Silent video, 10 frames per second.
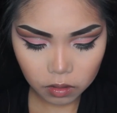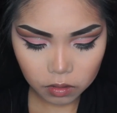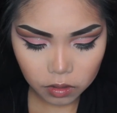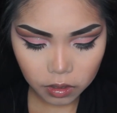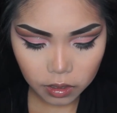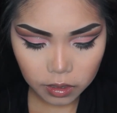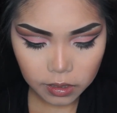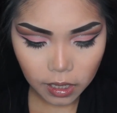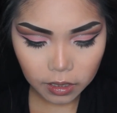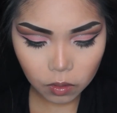They're starting to get
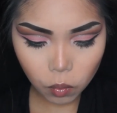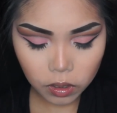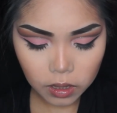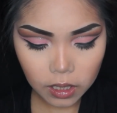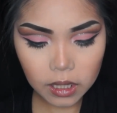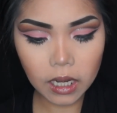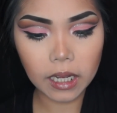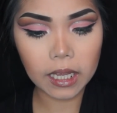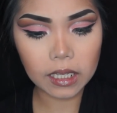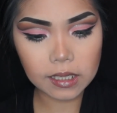tacky. One thing that
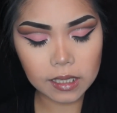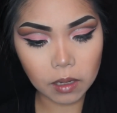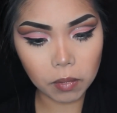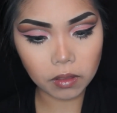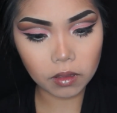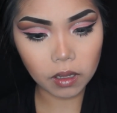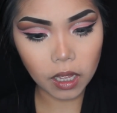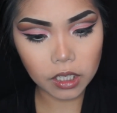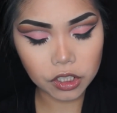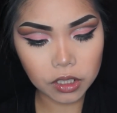I can say about the
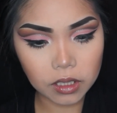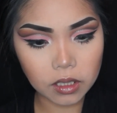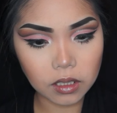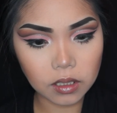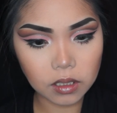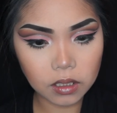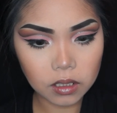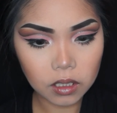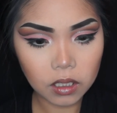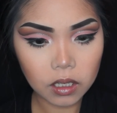lash is
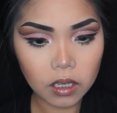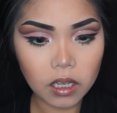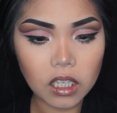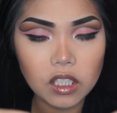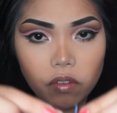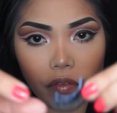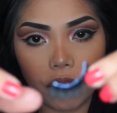it's